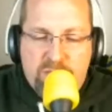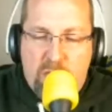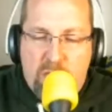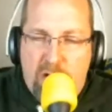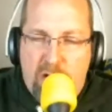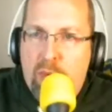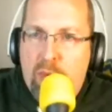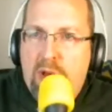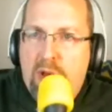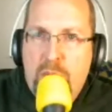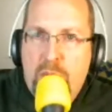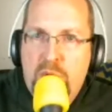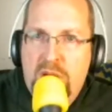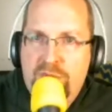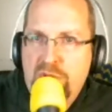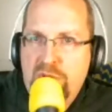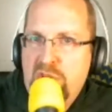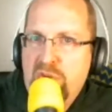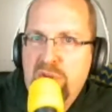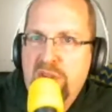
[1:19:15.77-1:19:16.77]
small way
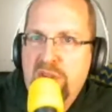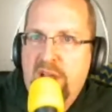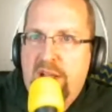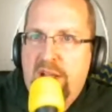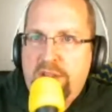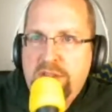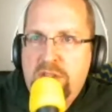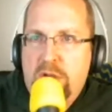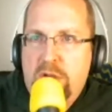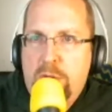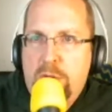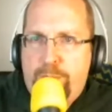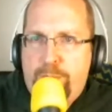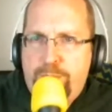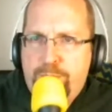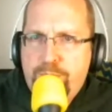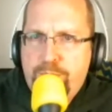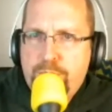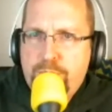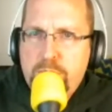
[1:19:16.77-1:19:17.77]
whenever you do that. So
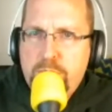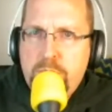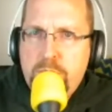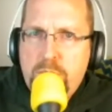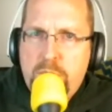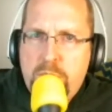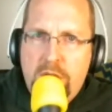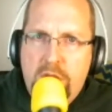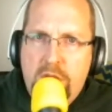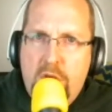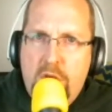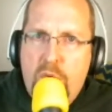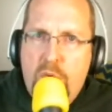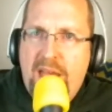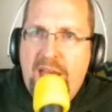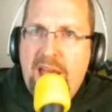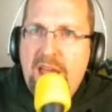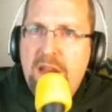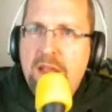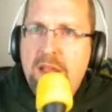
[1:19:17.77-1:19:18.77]
go
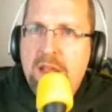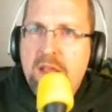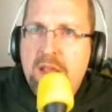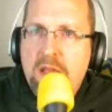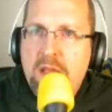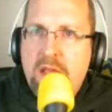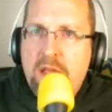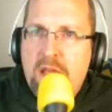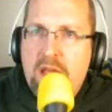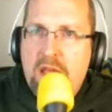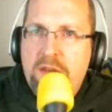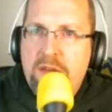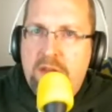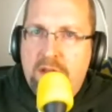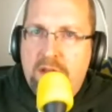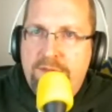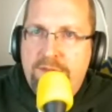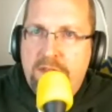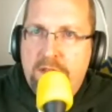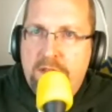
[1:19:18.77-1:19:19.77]
ahead and
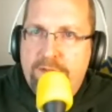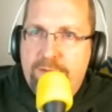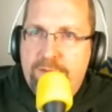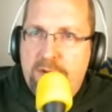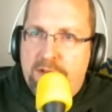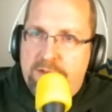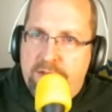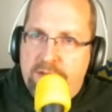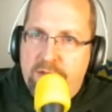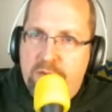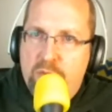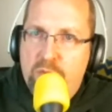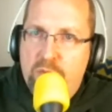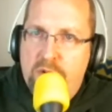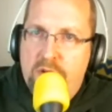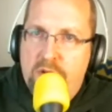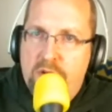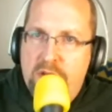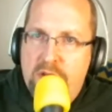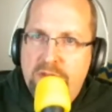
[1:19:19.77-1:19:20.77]
uh, feel free to
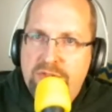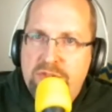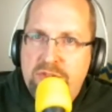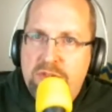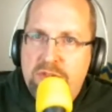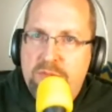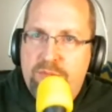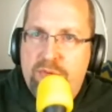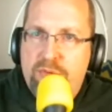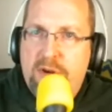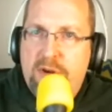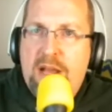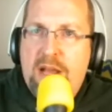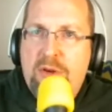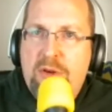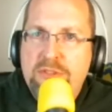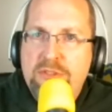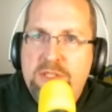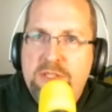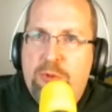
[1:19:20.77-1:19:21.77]
uh,
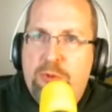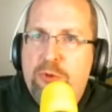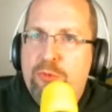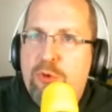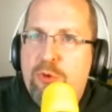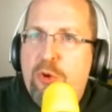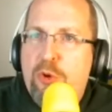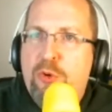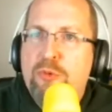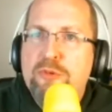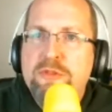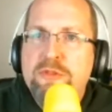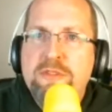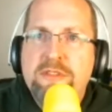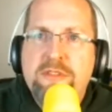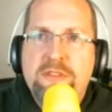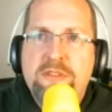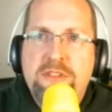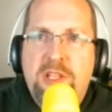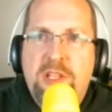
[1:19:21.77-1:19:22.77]
browse,
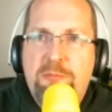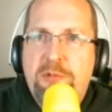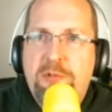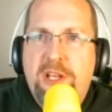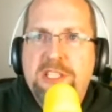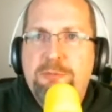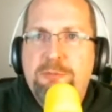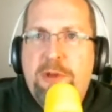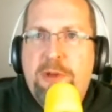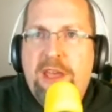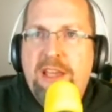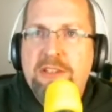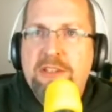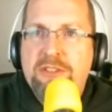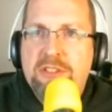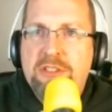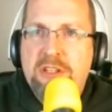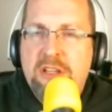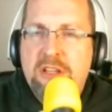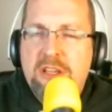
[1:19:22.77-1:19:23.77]
peruse the Pix
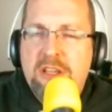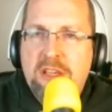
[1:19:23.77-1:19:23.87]
page,